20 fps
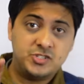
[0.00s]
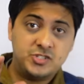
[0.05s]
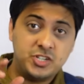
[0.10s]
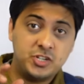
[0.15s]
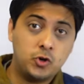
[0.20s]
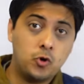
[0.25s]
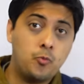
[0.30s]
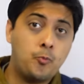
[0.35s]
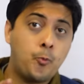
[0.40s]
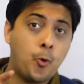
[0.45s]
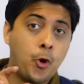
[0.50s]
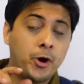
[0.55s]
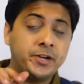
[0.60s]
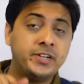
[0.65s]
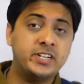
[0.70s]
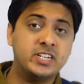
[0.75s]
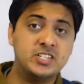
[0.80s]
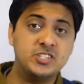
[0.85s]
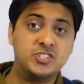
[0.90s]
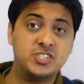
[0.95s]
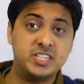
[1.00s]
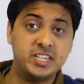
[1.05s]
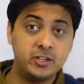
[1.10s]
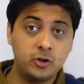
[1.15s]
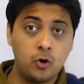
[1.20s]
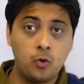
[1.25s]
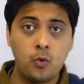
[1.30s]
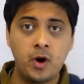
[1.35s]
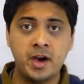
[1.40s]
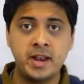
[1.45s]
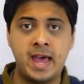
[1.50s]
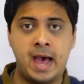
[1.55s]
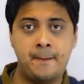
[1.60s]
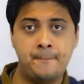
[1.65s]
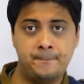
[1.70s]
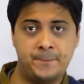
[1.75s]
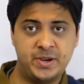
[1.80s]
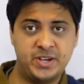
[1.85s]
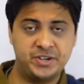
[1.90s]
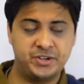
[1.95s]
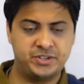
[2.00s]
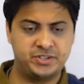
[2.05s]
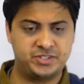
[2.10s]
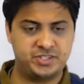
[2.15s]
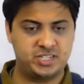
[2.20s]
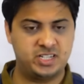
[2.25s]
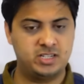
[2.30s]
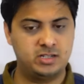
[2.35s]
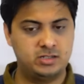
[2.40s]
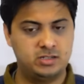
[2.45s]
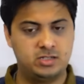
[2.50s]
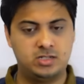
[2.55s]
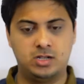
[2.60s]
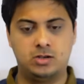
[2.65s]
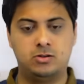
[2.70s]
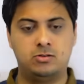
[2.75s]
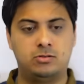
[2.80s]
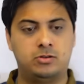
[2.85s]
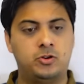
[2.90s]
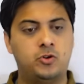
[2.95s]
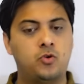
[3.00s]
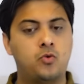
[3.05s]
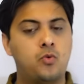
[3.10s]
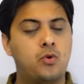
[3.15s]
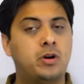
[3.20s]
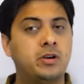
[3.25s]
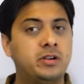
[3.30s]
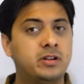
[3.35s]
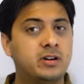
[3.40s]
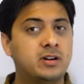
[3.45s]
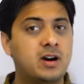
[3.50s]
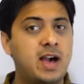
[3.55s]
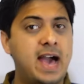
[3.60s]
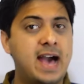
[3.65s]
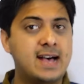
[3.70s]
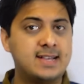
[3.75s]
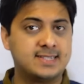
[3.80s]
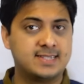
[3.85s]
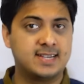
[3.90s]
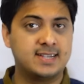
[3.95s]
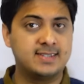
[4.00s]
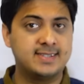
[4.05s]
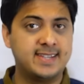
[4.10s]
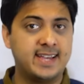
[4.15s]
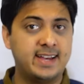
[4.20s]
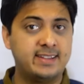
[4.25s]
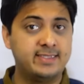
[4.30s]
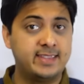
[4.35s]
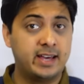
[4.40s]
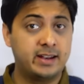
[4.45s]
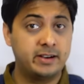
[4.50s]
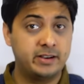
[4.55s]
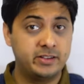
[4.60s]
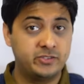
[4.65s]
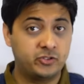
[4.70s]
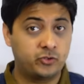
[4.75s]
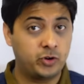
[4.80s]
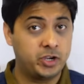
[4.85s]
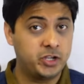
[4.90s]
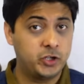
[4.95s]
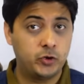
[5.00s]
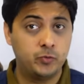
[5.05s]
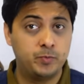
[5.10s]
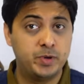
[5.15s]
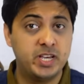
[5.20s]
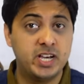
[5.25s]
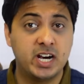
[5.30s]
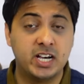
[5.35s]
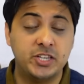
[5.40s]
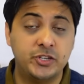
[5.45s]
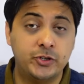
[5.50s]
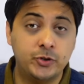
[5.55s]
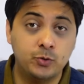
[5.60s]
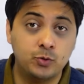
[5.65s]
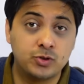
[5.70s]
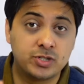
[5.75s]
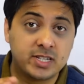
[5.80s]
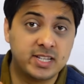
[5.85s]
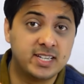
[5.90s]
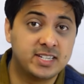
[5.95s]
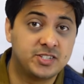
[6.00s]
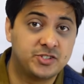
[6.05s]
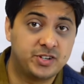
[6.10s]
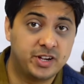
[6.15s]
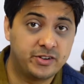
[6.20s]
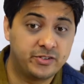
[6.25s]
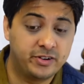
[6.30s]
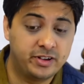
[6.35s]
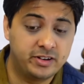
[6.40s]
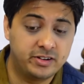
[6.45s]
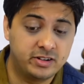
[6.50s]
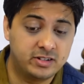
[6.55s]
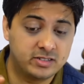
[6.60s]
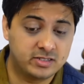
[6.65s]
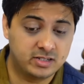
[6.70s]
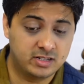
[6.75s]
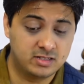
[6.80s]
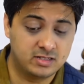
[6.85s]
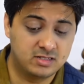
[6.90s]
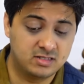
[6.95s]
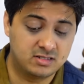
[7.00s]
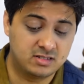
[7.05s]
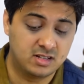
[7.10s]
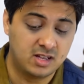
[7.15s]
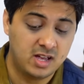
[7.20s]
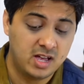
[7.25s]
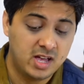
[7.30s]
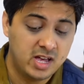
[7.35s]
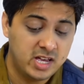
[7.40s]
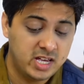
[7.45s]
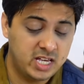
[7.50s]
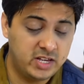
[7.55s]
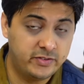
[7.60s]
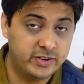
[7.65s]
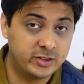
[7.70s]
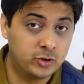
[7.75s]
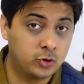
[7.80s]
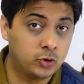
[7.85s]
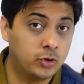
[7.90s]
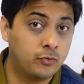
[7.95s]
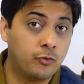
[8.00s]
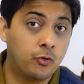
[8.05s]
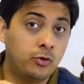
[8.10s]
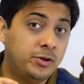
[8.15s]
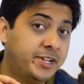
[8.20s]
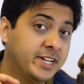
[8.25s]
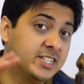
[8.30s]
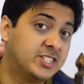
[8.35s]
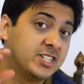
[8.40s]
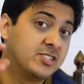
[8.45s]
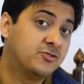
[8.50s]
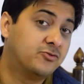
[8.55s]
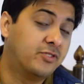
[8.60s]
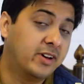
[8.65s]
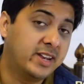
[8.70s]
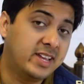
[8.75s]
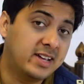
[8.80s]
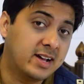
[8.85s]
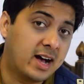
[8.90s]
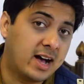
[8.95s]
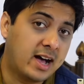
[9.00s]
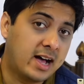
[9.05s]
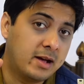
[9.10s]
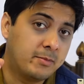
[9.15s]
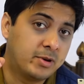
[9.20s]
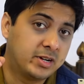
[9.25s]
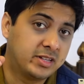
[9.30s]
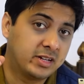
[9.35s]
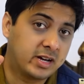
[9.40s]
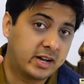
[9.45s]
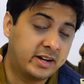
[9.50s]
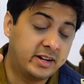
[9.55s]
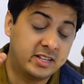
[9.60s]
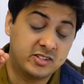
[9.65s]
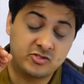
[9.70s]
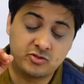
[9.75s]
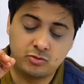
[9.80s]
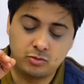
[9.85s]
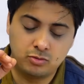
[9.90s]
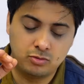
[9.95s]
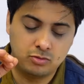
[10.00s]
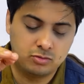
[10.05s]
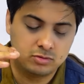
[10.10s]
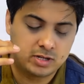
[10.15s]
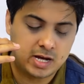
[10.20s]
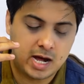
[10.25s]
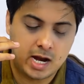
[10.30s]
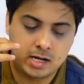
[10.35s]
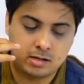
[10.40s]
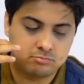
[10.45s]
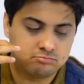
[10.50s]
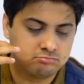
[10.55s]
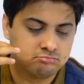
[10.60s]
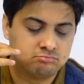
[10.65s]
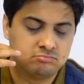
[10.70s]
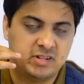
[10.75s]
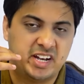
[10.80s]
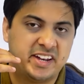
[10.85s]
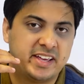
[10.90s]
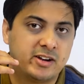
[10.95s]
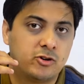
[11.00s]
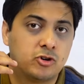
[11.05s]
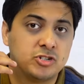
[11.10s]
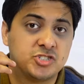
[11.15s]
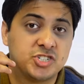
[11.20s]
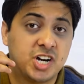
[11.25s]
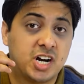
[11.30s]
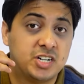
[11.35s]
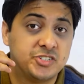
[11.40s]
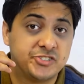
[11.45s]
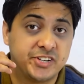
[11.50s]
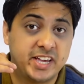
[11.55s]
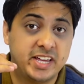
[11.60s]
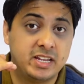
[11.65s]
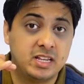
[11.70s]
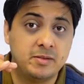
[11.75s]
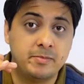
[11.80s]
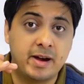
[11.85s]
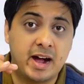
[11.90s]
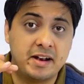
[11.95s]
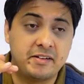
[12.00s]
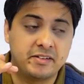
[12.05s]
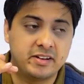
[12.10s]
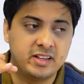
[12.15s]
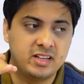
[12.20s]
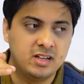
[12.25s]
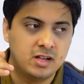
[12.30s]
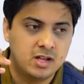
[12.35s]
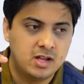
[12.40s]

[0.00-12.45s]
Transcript: 0.01 amperes so no wonder as i said that it is going to be a useless generator since even though the voltage is very high but the current is so low that it cannot charge any battery